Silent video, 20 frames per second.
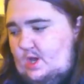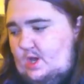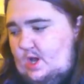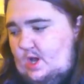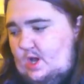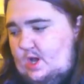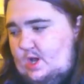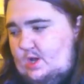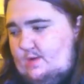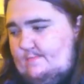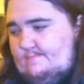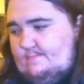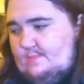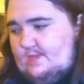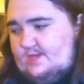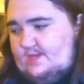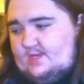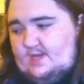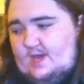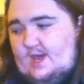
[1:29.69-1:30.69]
Um,
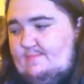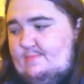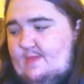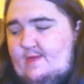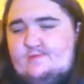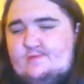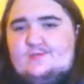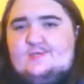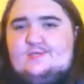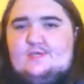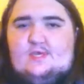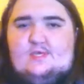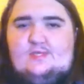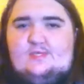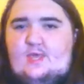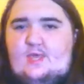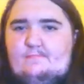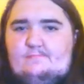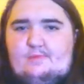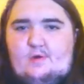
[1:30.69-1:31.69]
like I've never seen
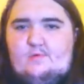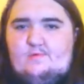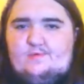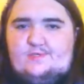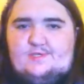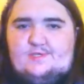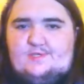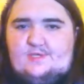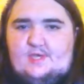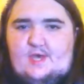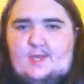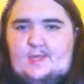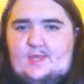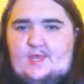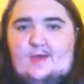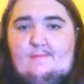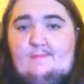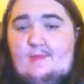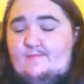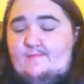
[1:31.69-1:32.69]
Dead Poet
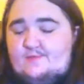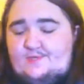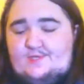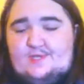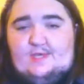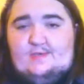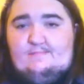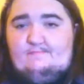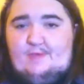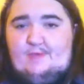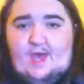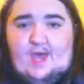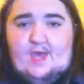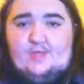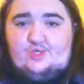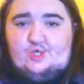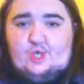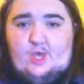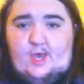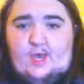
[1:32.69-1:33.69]
Society, I've never seen
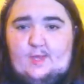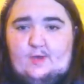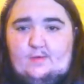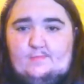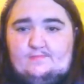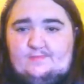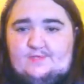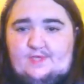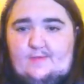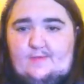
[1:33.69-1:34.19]
Patch Adams,